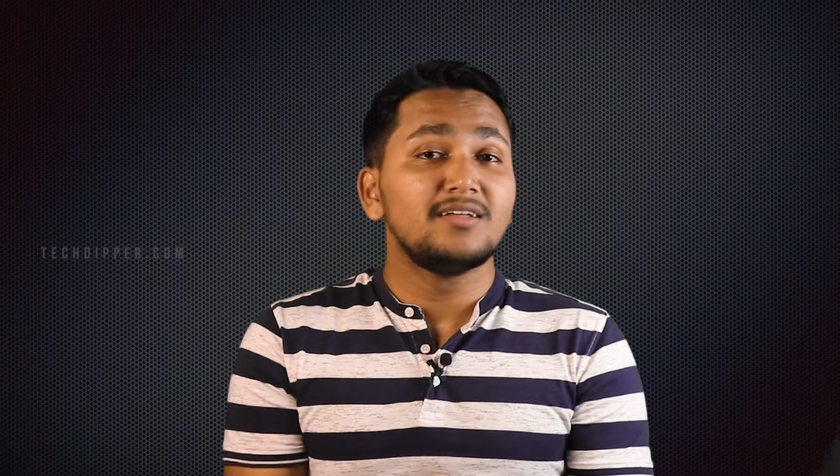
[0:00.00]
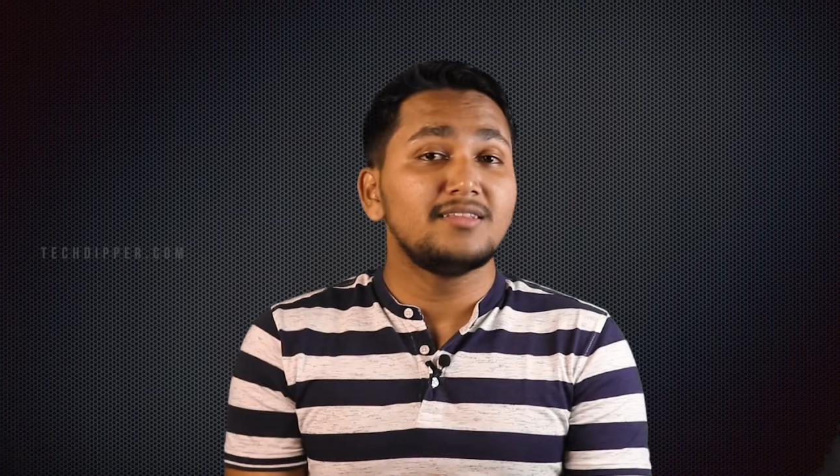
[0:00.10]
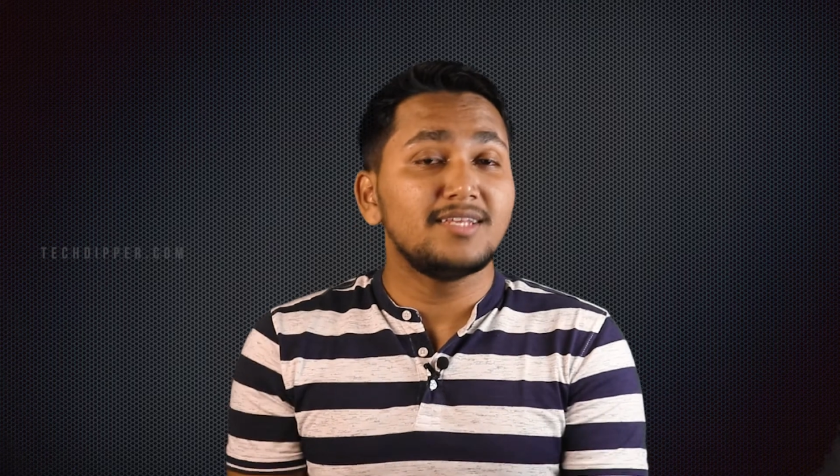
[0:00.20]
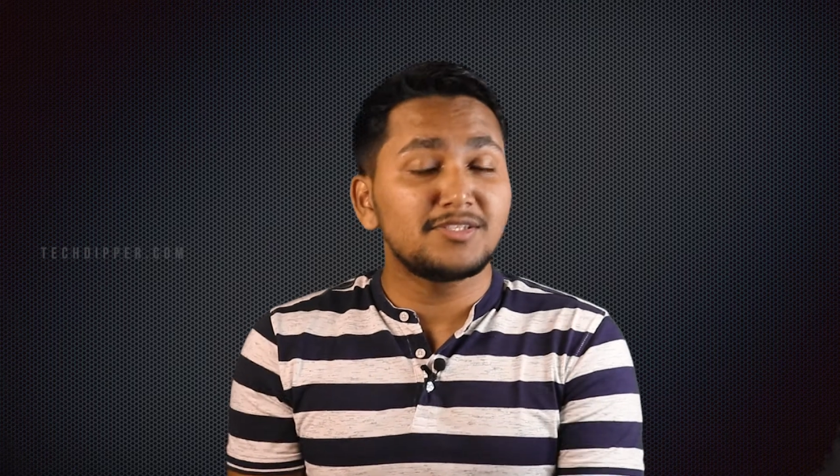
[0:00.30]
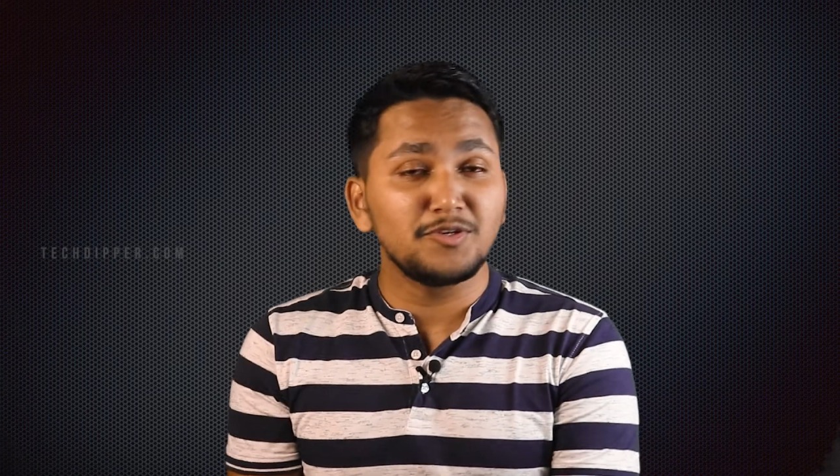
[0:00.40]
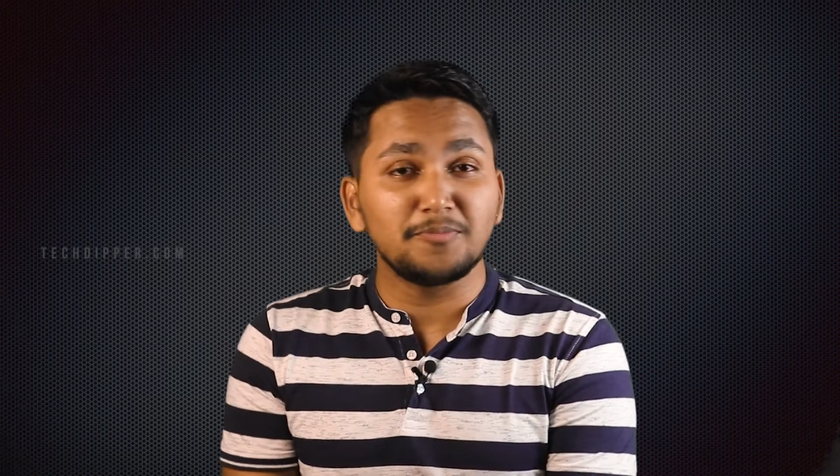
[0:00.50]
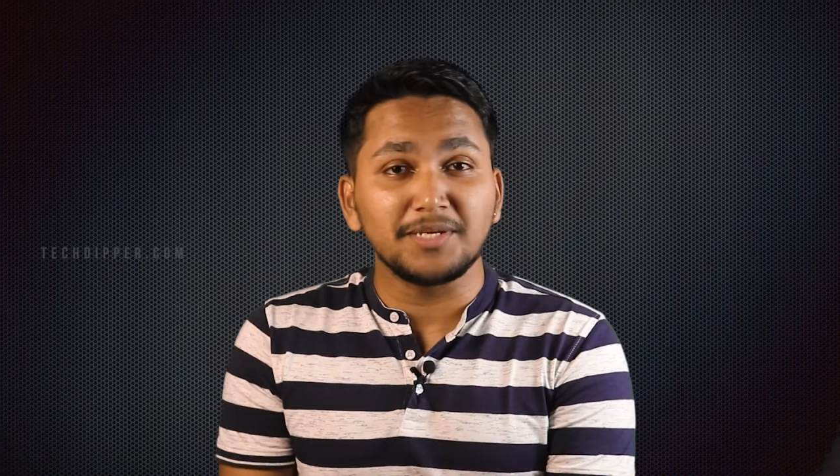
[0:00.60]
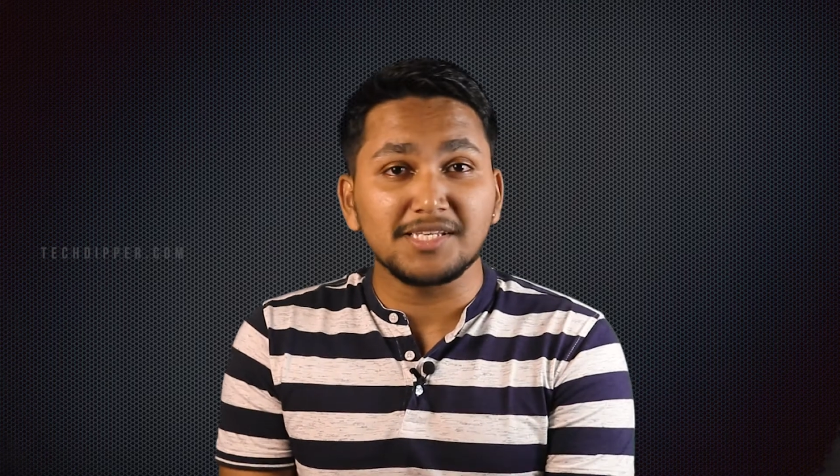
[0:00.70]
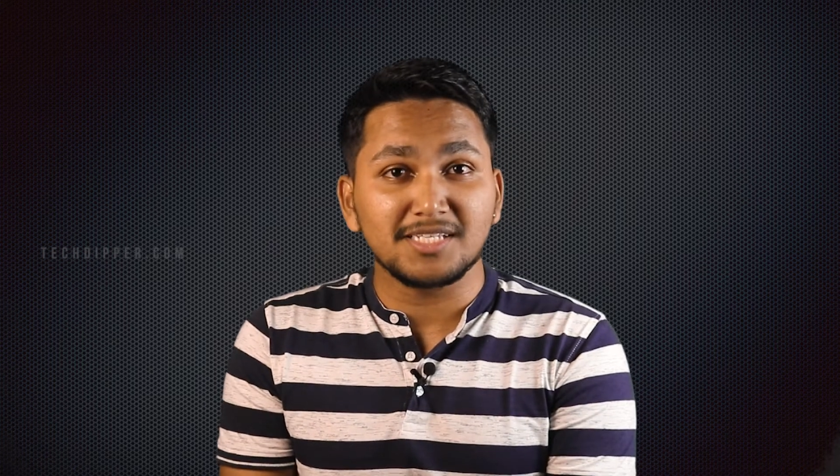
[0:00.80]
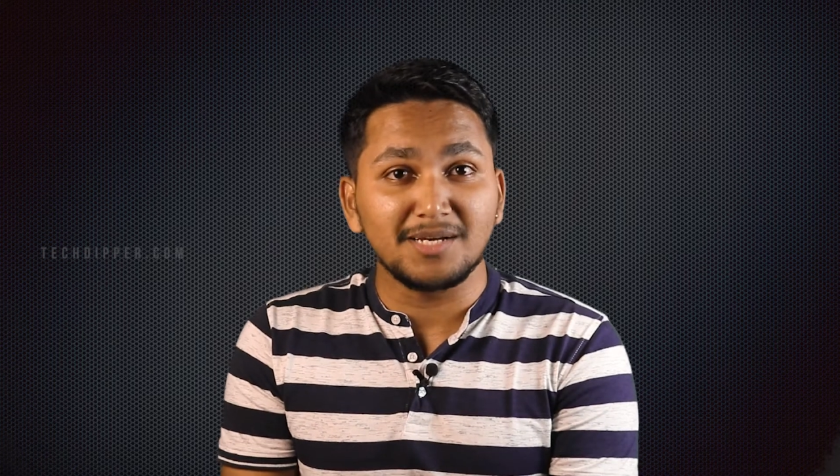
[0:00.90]
this
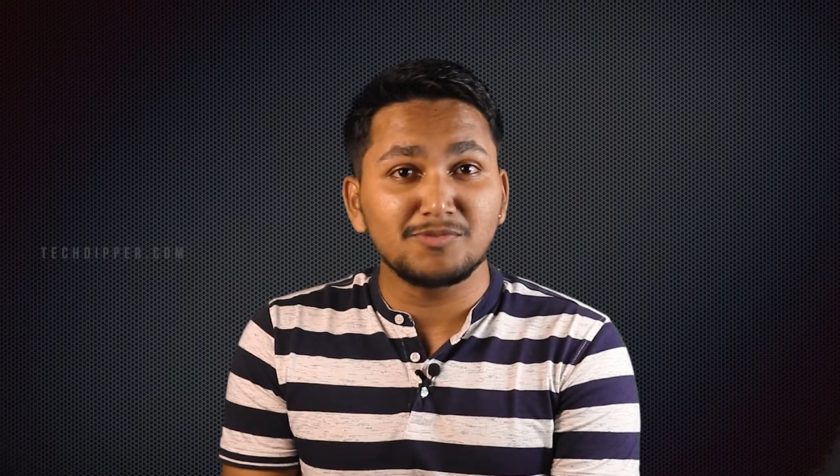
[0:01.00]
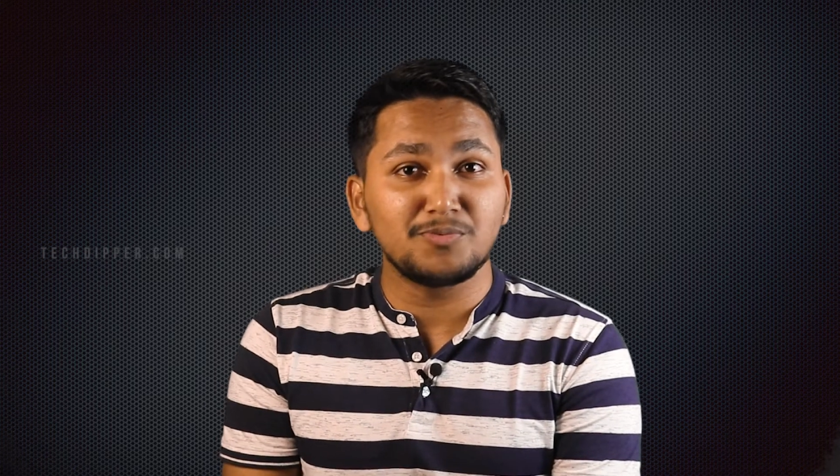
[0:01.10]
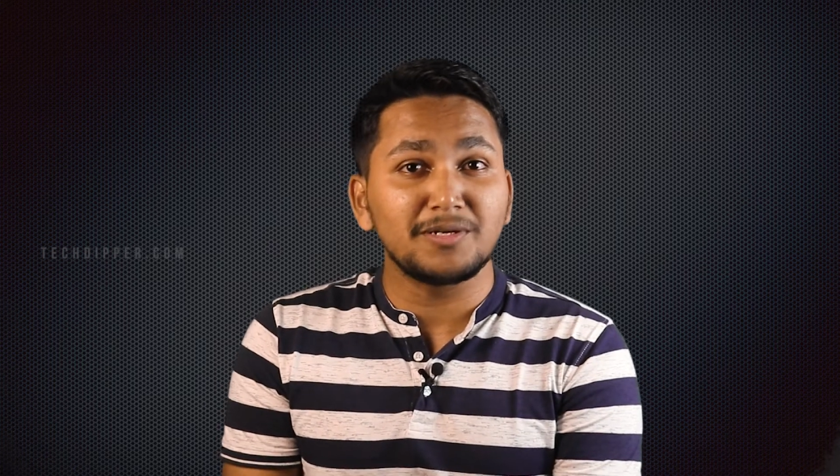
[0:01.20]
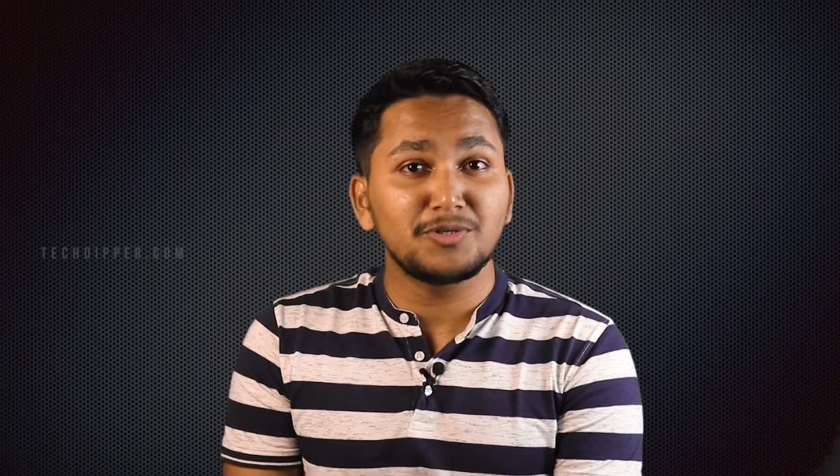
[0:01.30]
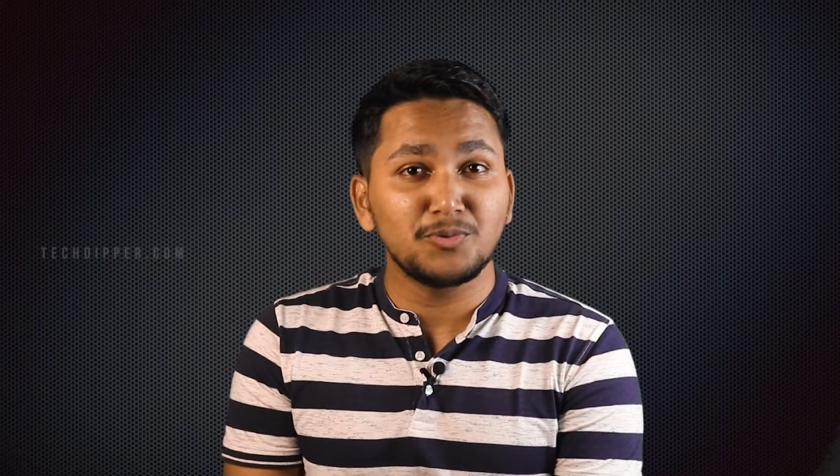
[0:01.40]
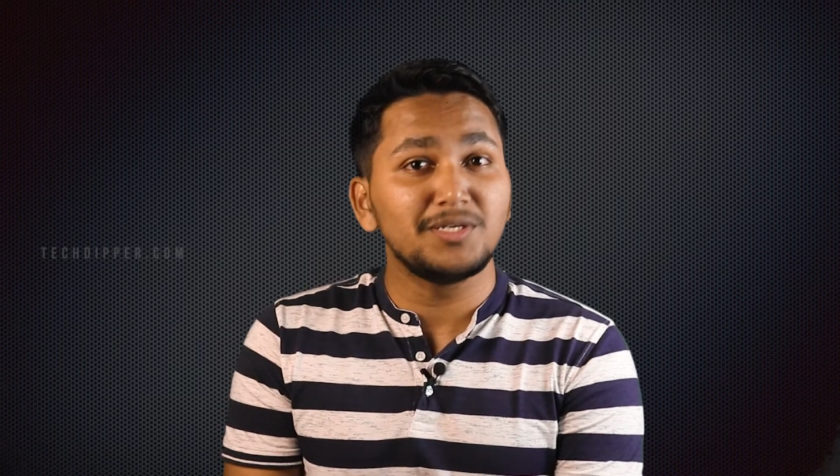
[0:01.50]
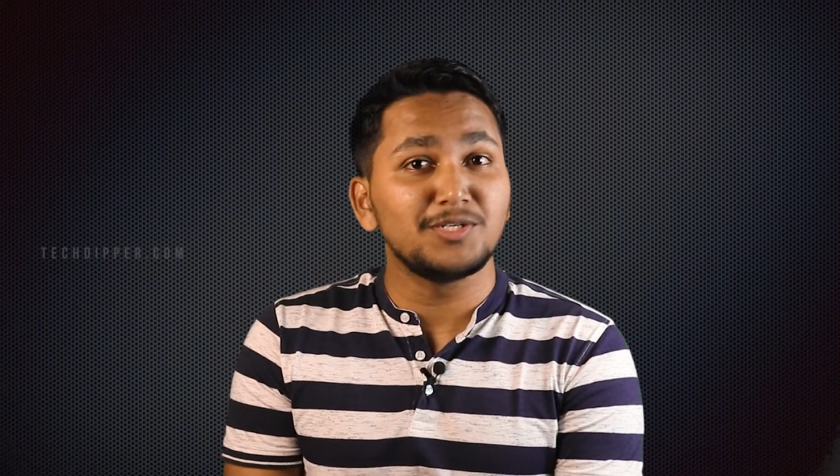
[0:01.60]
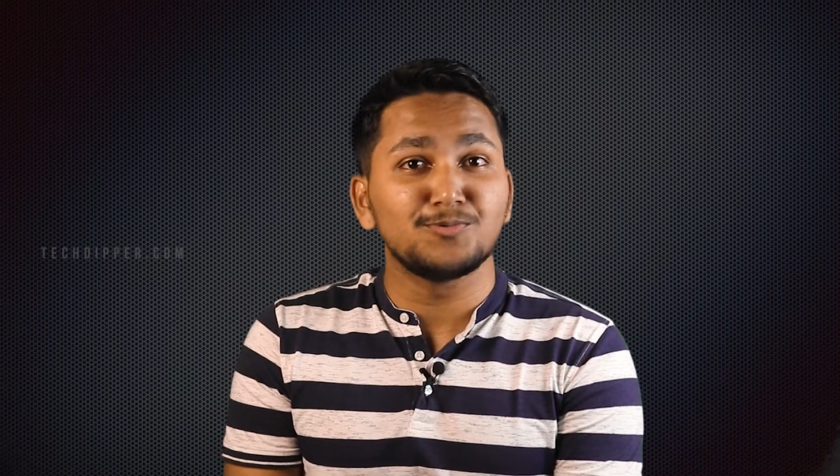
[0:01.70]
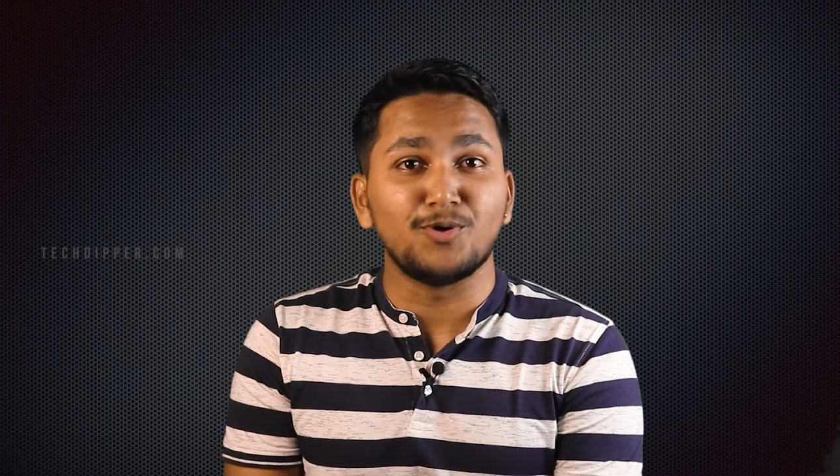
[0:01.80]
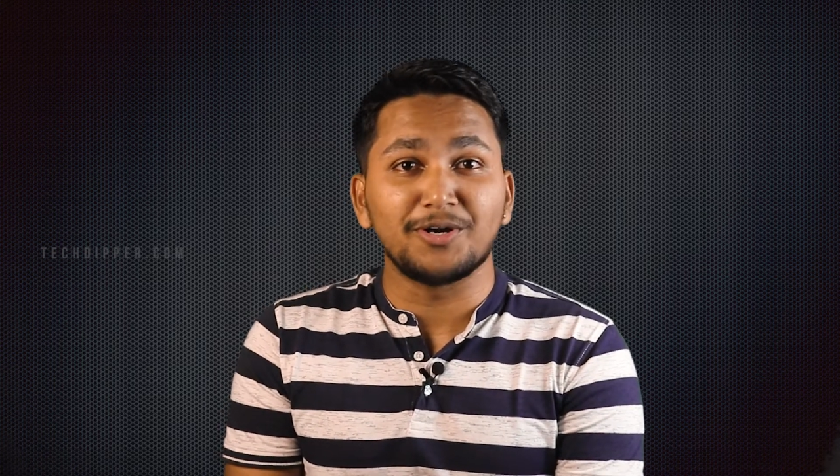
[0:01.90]
UPS comes with 2
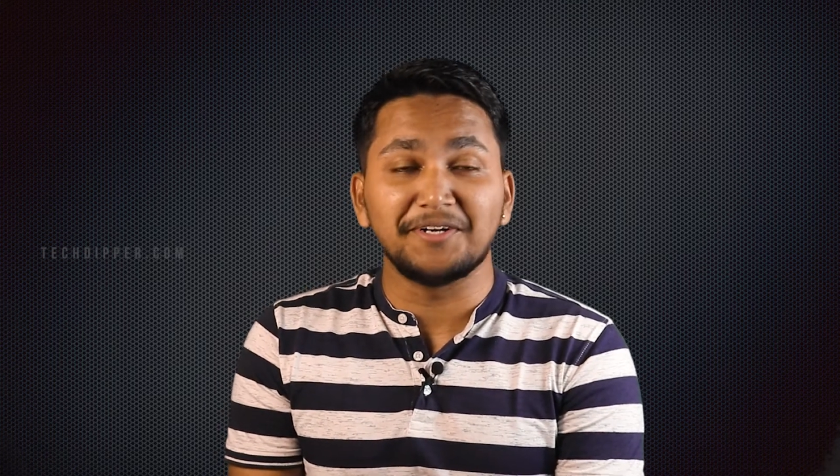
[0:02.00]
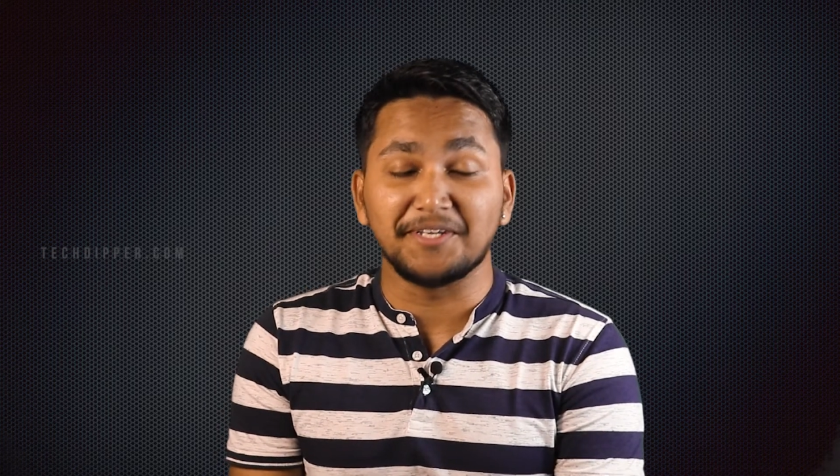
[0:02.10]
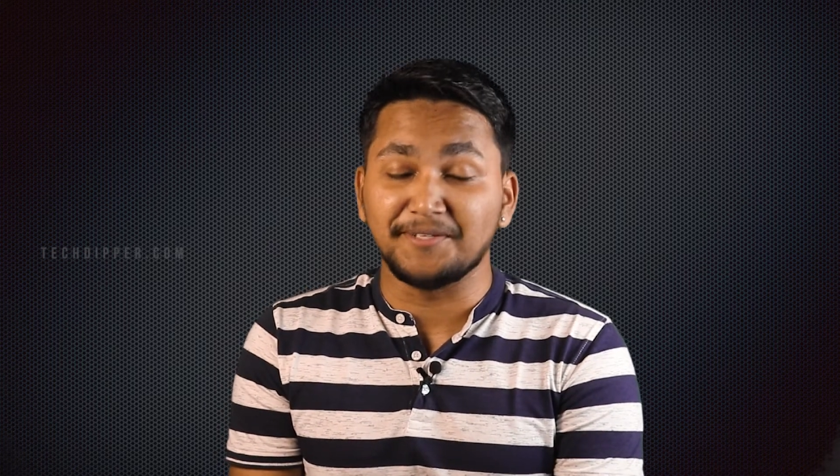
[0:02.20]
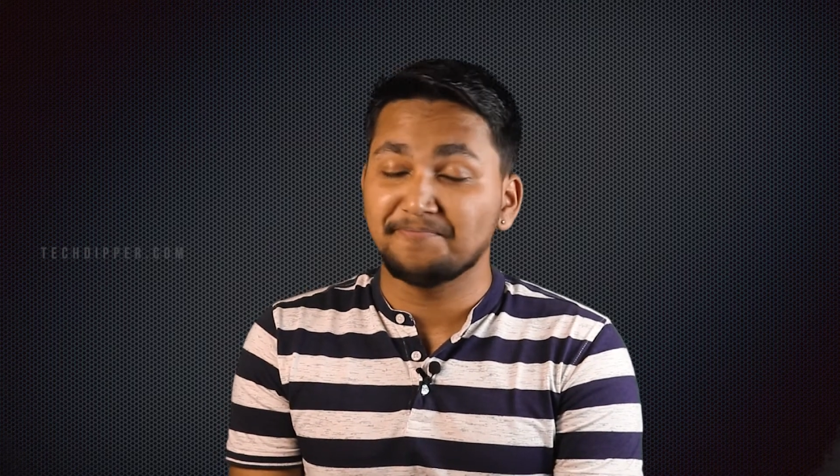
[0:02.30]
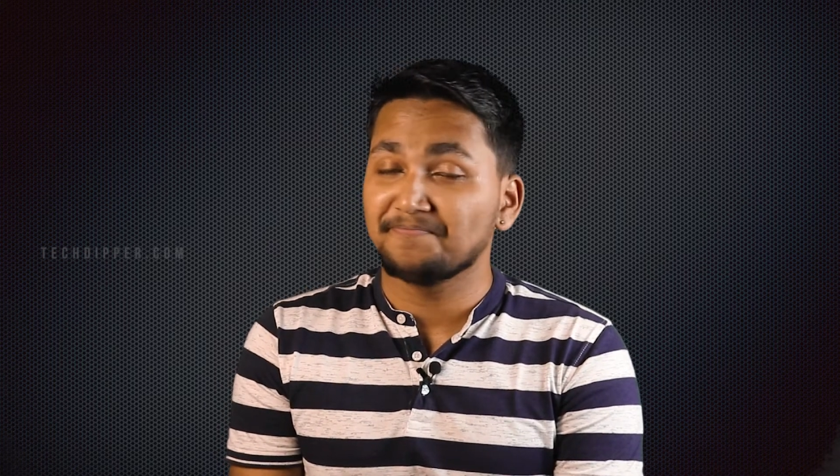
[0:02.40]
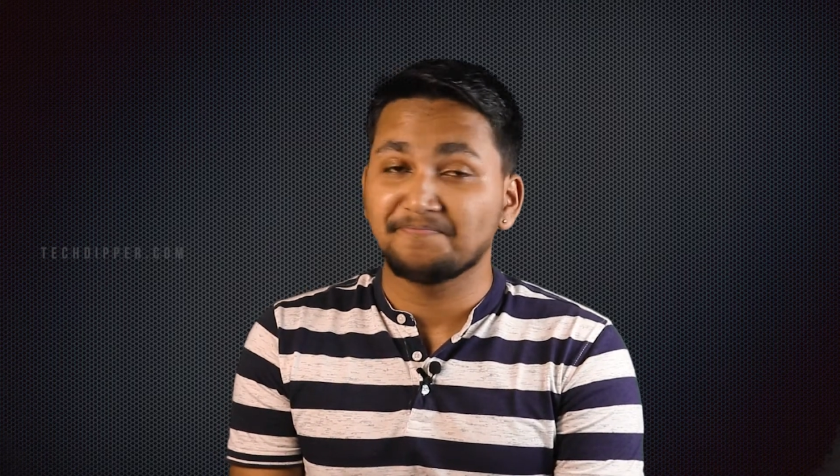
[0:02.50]
years warranty.